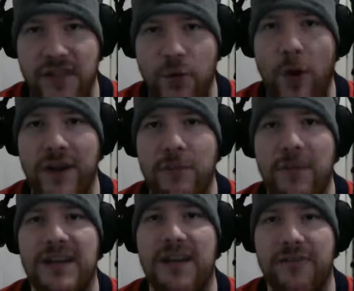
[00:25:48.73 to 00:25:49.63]
One of the big
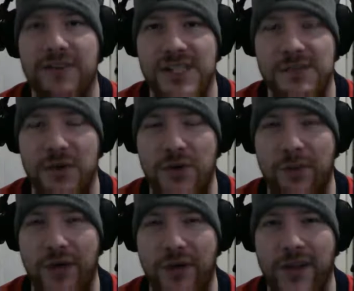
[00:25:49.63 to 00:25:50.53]
differences between a
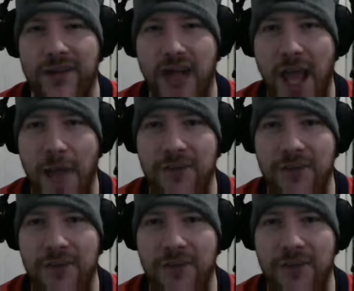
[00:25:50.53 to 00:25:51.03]
player like Dougie Hamilton